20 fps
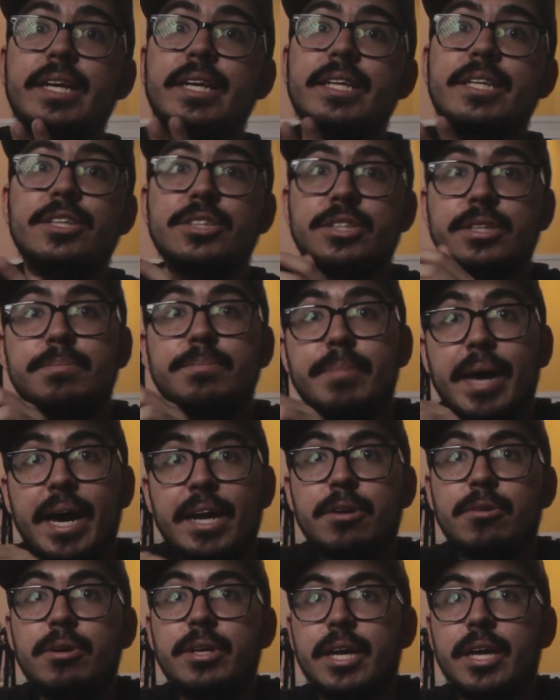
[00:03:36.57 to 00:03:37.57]
doesn't
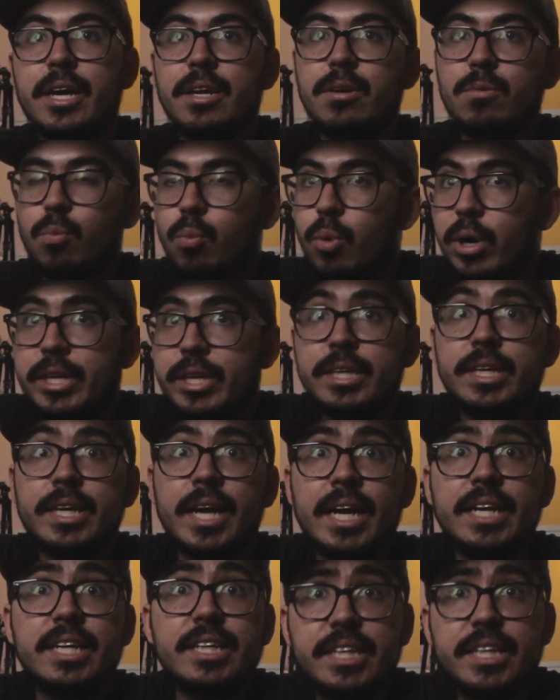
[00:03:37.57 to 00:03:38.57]
matter, again, what
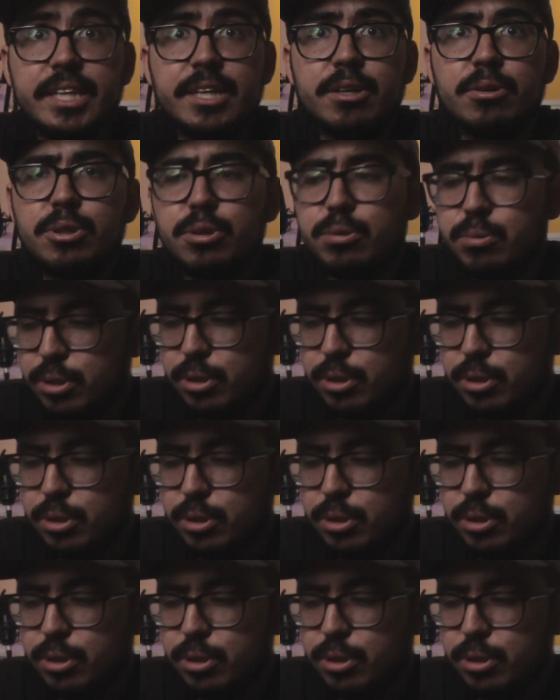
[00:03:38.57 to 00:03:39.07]
kind of gear you